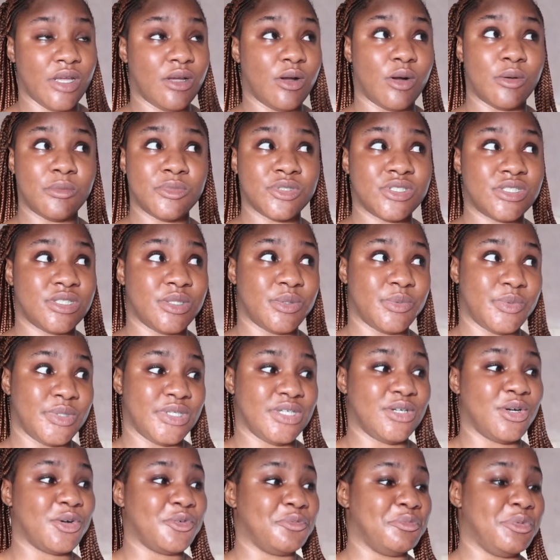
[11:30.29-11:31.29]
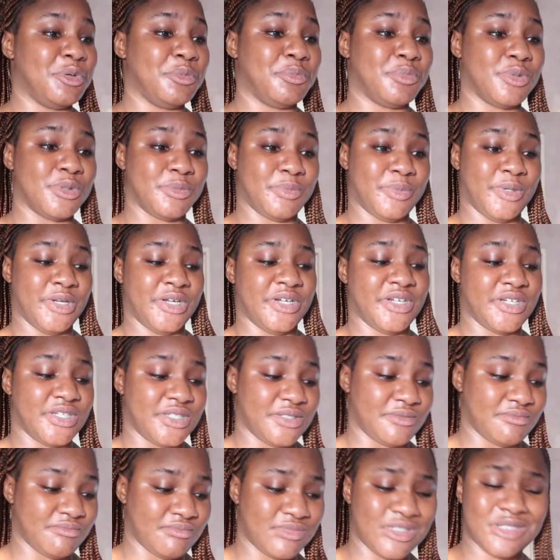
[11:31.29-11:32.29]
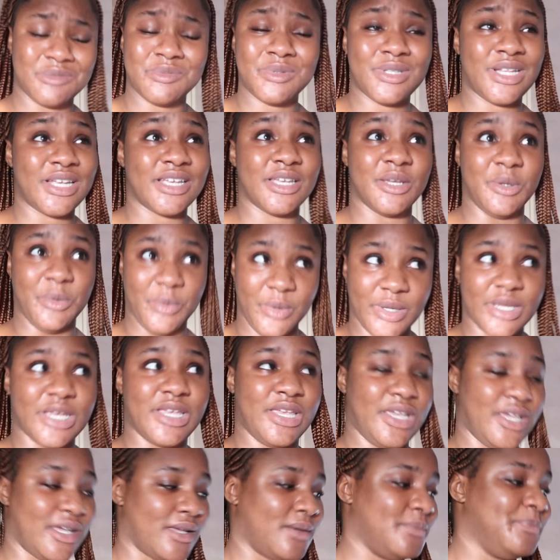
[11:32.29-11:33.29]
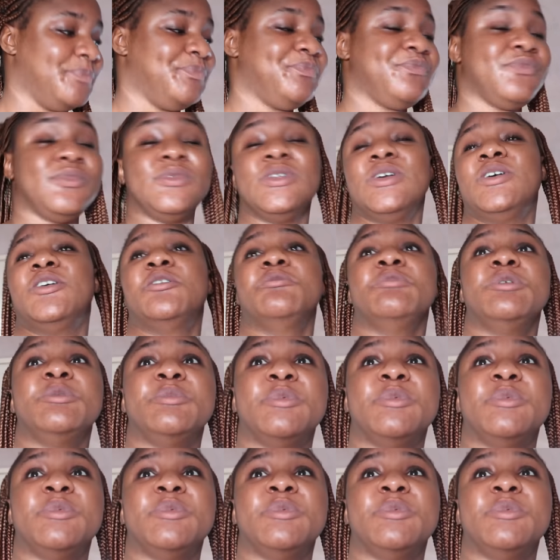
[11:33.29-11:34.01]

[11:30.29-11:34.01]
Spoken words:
almost a week of me preparing. It's been like a week, yeah, of me